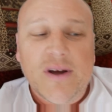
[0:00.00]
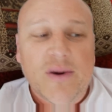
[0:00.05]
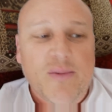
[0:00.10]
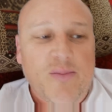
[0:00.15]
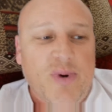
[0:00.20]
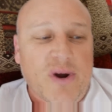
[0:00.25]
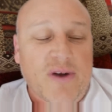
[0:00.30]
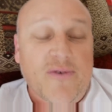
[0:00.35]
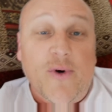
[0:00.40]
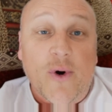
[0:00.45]

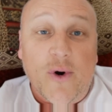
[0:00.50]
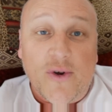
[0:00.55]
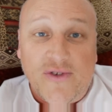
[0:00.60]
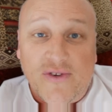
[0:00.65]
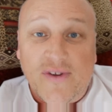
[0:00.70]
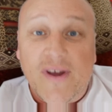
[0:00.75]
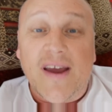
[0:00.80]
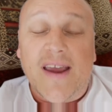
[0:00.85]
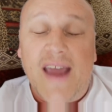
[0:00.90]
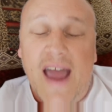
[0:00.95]
But of
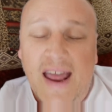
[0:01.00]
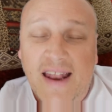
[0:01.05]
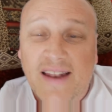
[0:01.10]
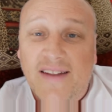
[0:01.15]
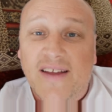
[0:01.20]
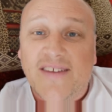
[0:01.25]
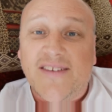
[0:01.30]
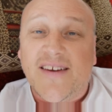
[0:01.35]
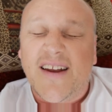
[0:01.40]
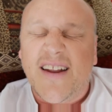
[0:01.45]
course, again,
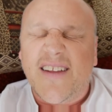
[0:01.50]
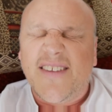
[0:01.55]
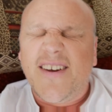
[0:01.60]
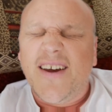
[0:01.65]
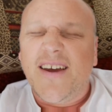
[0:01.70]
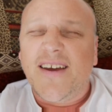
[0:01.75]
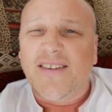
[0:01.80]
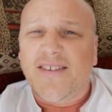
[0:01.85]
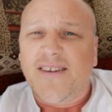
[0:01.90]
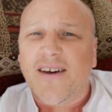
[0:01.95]
that's going to
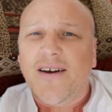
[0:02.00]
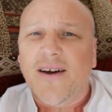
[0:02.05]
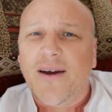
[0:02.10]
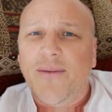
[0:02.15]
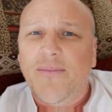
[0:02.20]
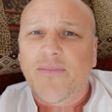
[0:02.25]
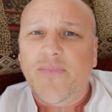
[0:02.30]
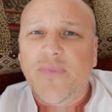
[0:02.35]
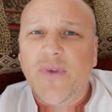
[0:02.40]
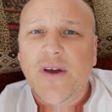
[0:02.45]
take
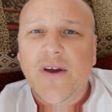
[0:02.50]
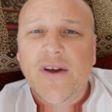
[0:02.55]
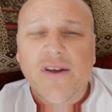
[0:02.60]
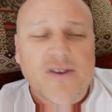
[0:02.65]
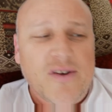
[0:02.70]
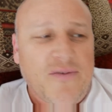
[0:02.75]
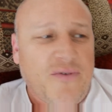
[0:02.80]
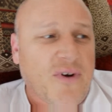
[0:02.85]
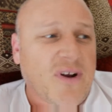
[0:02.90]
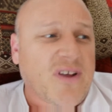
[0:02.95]
time.
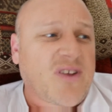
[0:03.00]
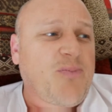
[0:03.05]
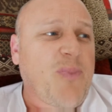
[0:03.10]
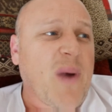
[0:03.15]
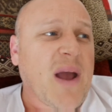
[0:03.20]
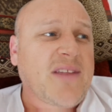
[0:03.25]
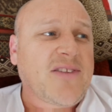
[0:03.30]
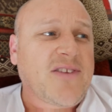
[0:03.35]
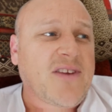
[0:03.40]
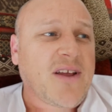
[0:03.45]
So if you're
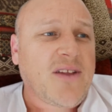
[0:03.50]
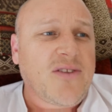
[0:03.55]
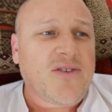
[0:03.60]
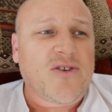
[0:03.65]
expecting